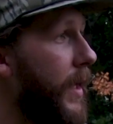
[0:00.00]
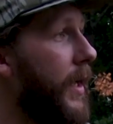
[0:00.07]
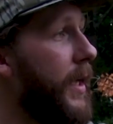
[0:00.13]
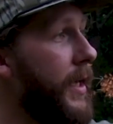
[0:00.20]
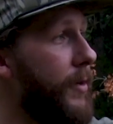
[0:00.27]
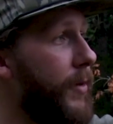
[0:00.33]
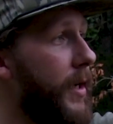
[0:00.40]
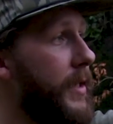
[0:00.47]

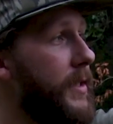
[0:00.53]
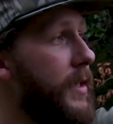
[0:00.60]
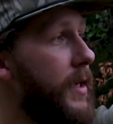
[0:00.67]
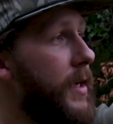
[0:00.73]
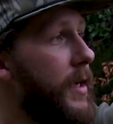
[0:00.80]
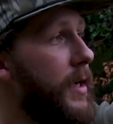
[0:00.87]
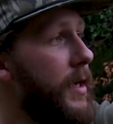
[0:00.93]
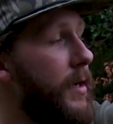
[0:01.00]
Anyways,
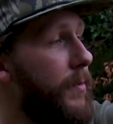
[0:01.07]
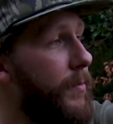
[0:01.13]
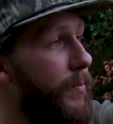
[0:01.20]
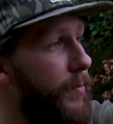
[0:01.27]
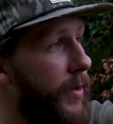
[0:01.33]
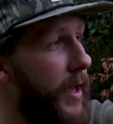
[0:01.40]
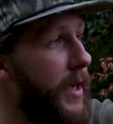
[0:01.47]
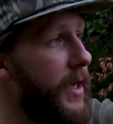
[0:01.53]

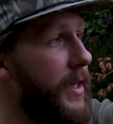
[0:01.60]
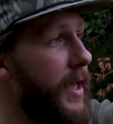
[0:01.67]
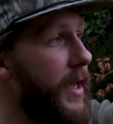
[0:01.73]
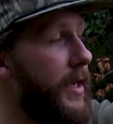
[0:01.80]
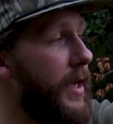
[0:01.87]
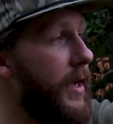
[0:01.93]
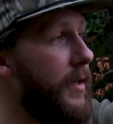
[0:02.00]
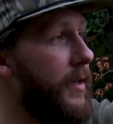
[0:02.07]
planted
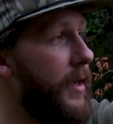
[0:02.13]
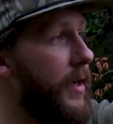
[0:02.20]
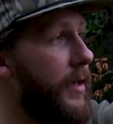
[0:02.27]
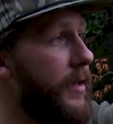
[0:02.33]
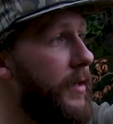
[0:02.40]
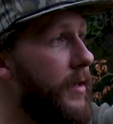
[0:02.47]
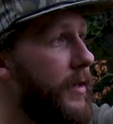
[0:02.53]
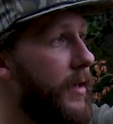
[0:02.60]
that down
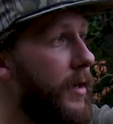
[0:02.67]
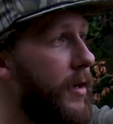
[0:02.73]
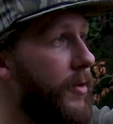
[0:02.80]
there